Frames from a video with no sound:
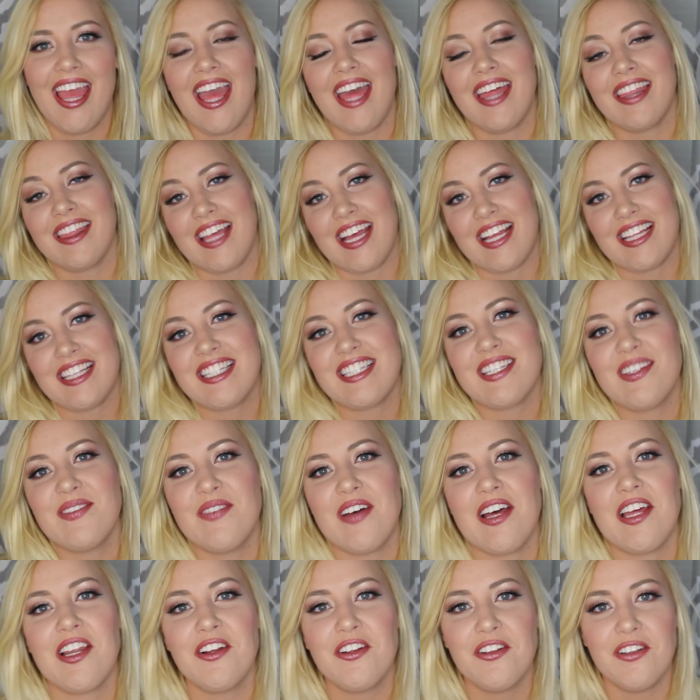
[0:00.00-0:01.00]
And that's the
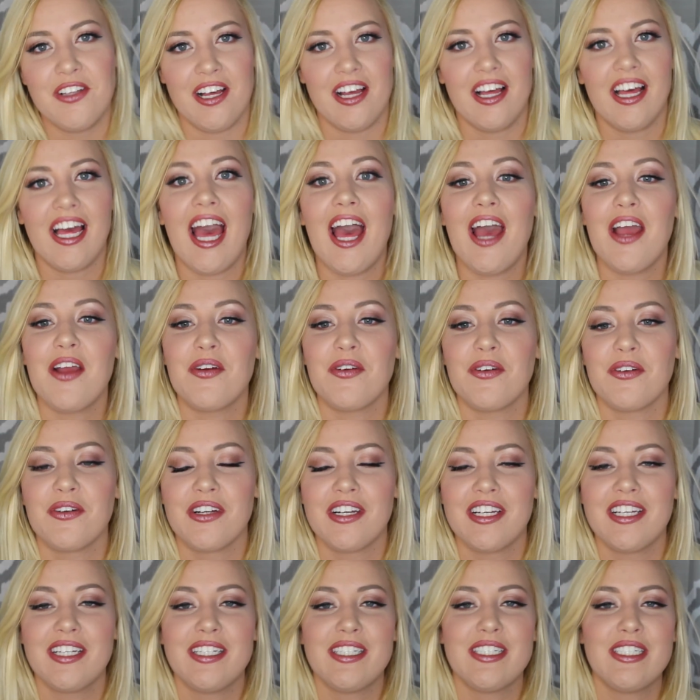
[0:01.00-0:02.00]
final look. I
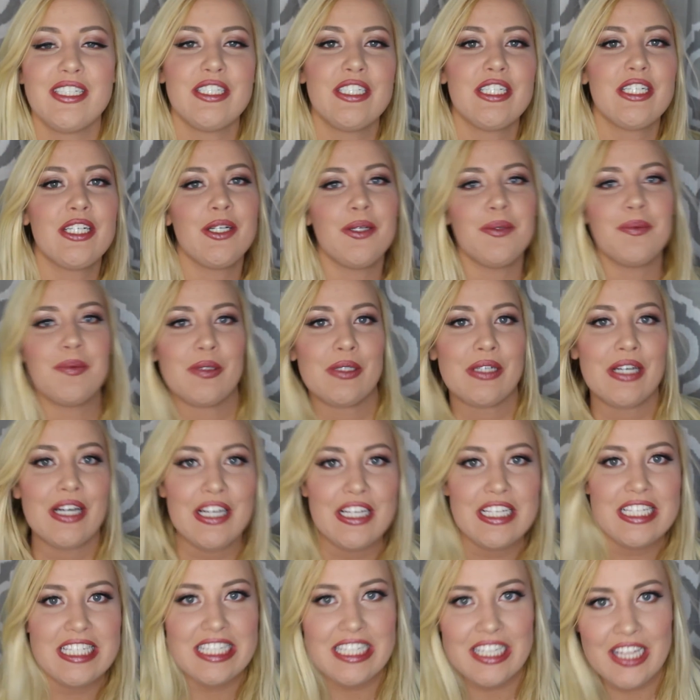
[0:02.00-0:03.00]
really hope you
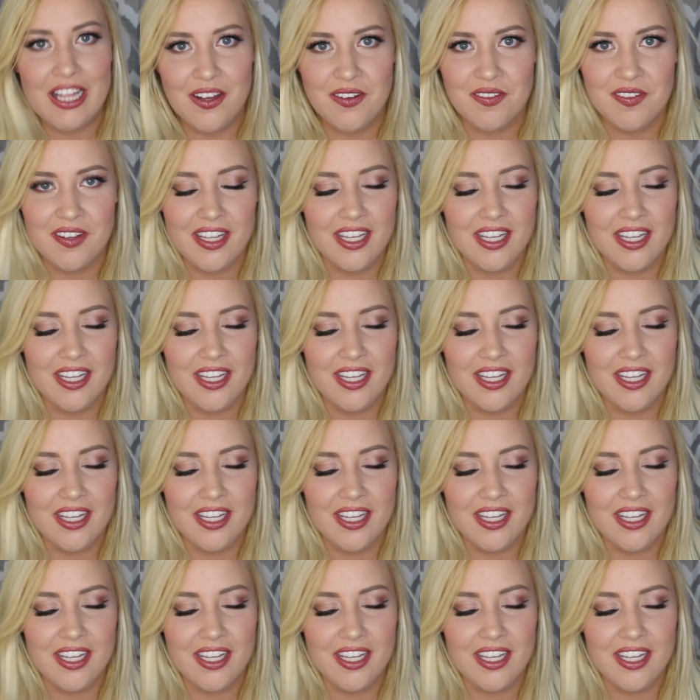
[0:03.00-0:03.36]
guys love